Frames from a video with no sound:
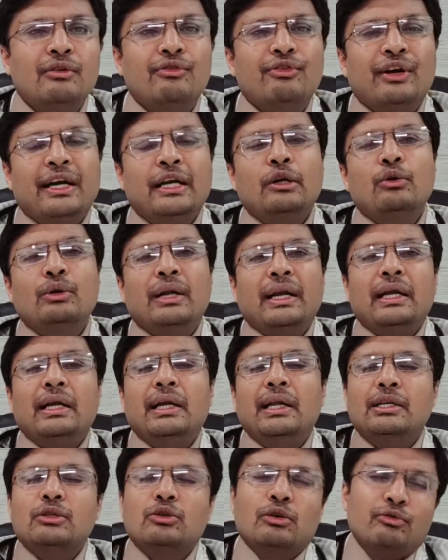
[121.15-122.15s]
5 to 10
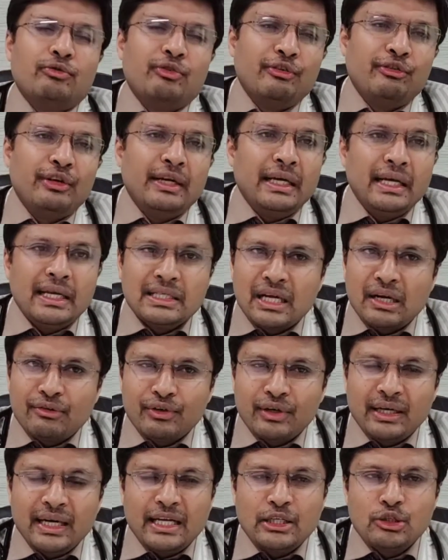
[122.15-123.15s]
days or 15 days
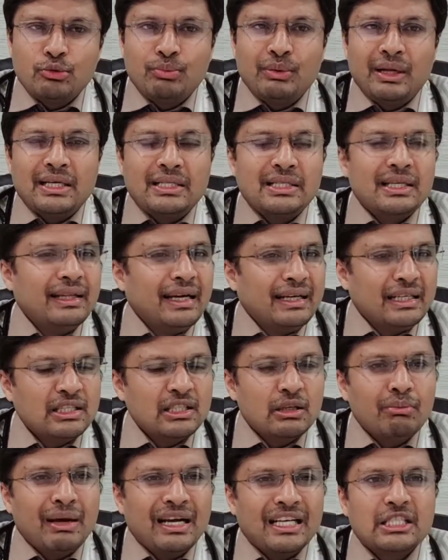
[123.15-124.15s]
after an angioplasty that is
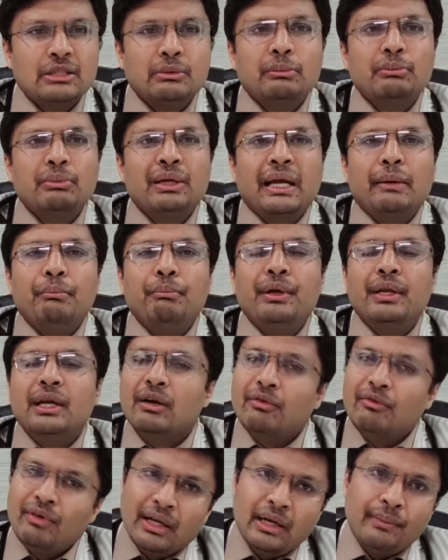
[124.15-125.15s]
the maximum time
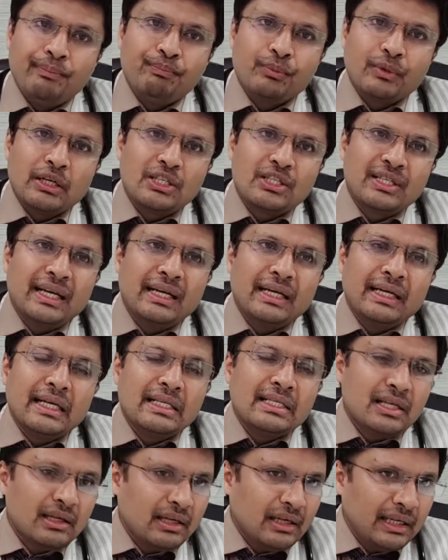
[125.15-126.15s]
period when a stent
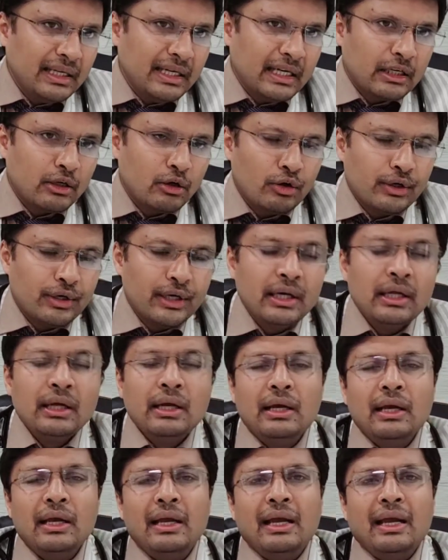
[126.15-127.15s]
can suddenly get clotted
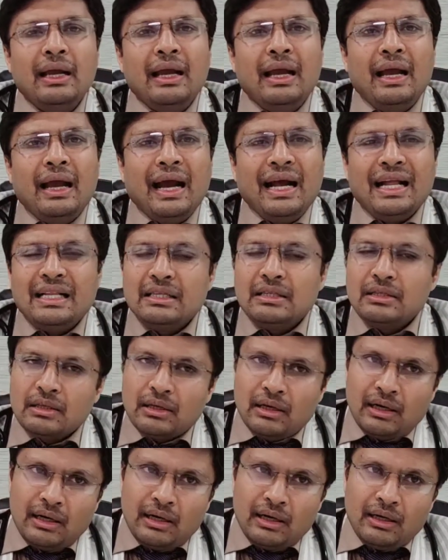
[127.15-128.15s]

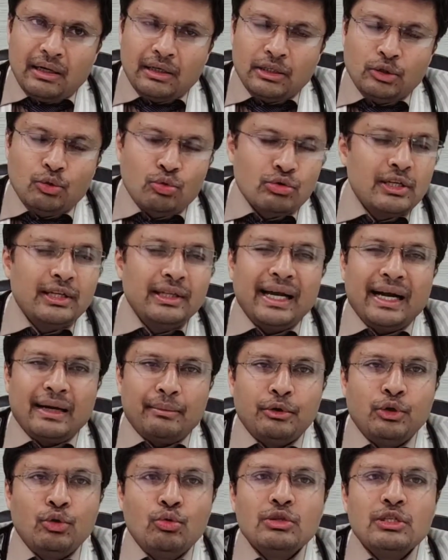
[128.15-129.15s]
uh, usually
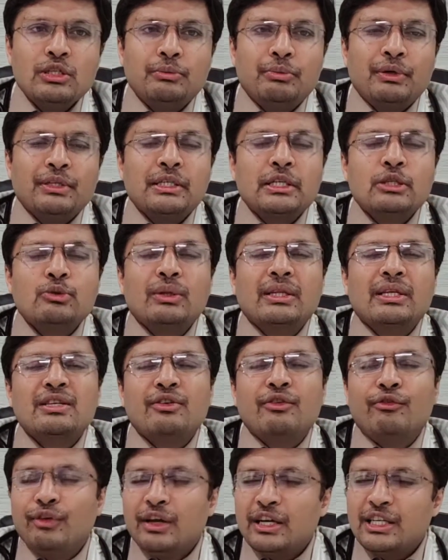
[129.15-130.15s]
that usually presents with a
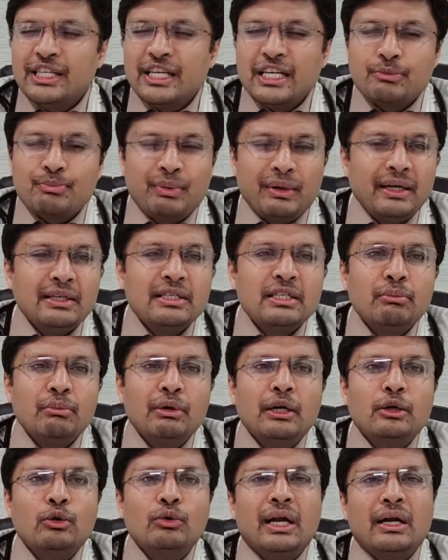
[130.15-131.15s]
severe chest pain
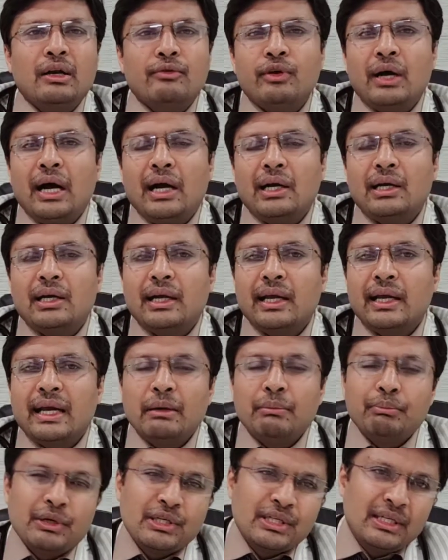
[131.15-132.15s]
similar to that of a heart attack
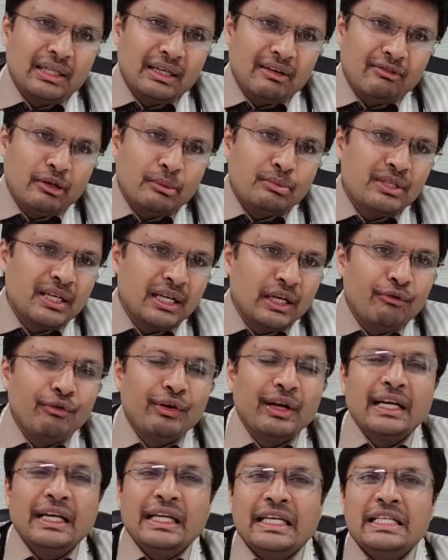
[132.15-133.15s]
and patient develops
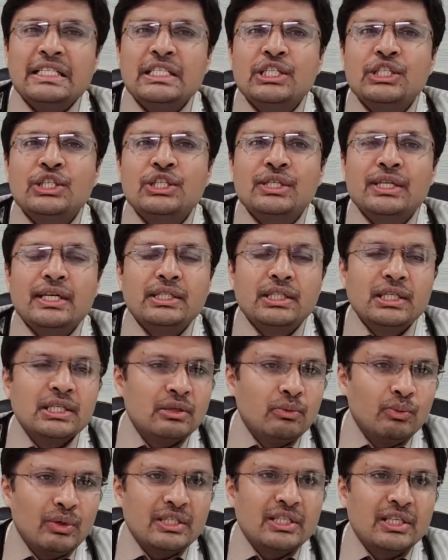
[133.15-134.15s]
significant ECG
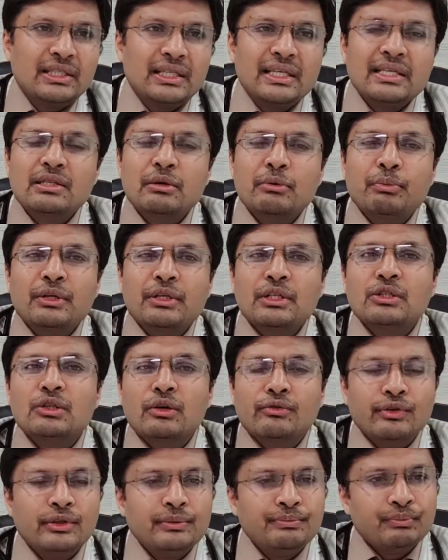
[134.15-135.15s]
changes which suggests the presence
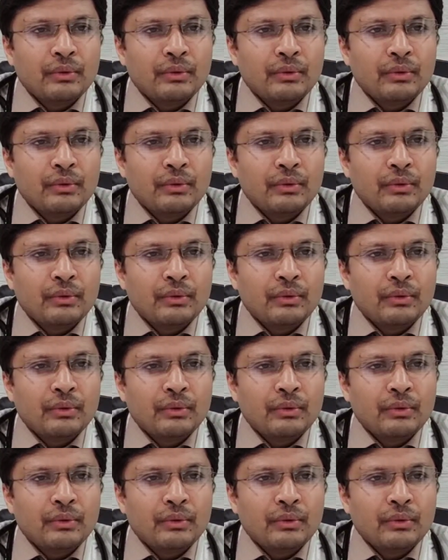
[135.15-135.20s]
of a